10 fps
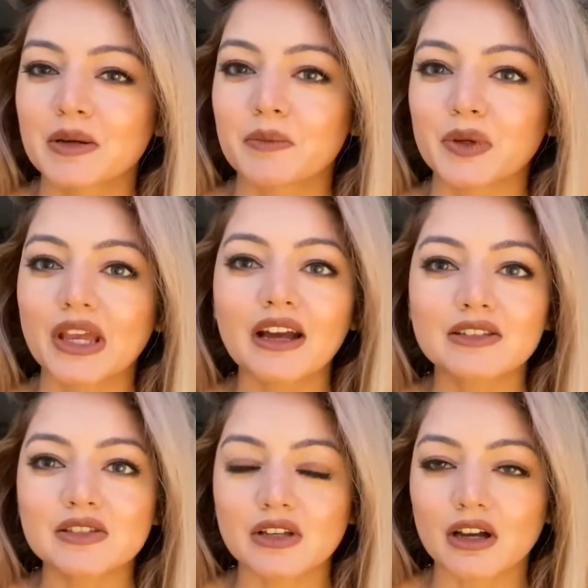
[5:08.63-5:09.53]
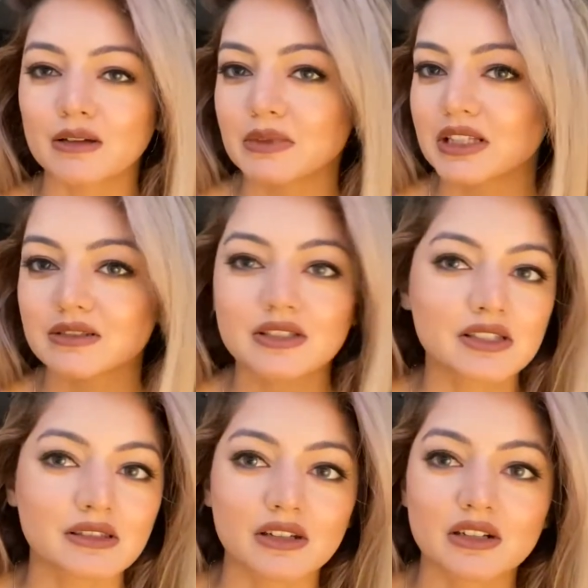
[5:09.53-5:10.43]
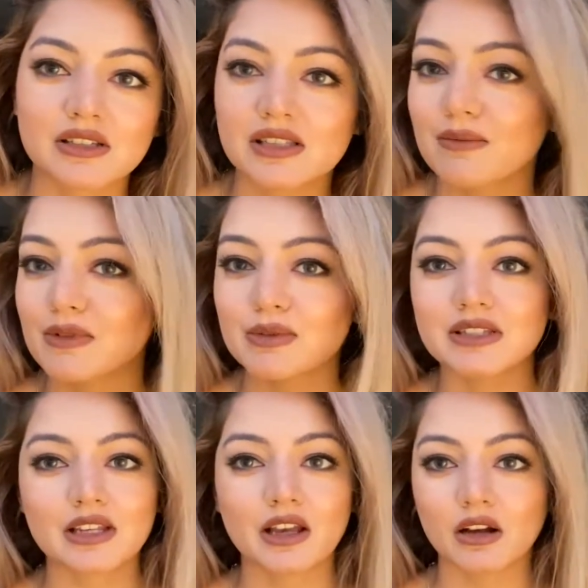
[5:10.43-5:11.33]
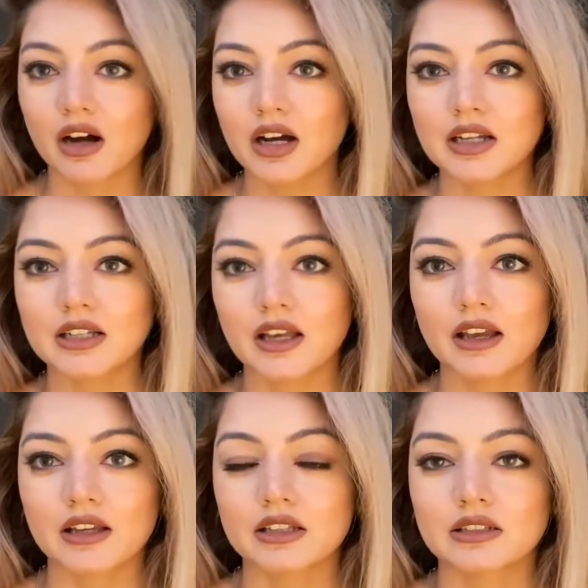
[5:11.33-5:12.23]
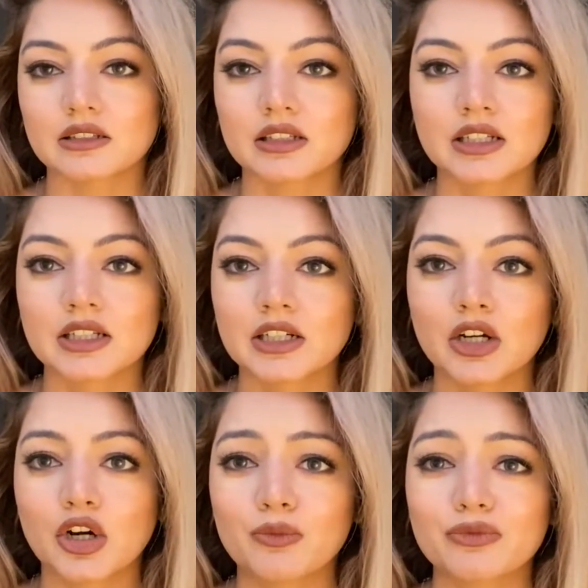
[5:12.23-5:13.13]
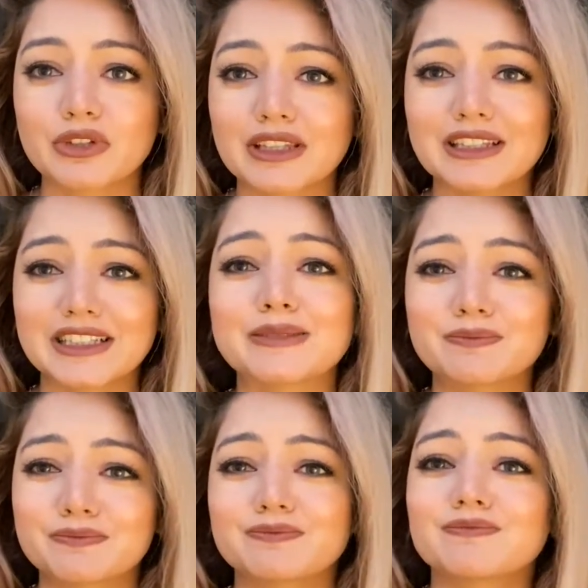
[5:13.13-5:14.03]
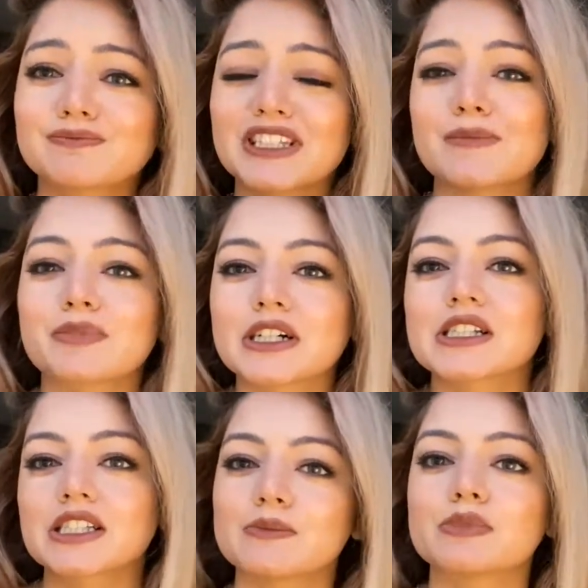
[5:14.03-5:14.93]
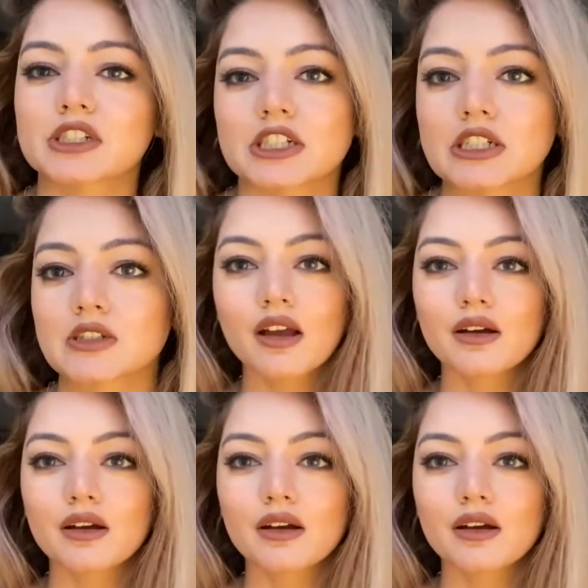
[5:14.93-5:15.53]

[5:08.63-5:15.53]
But yeah, so I mean, they seem to be staying on, and hopefully they keep on keeping on.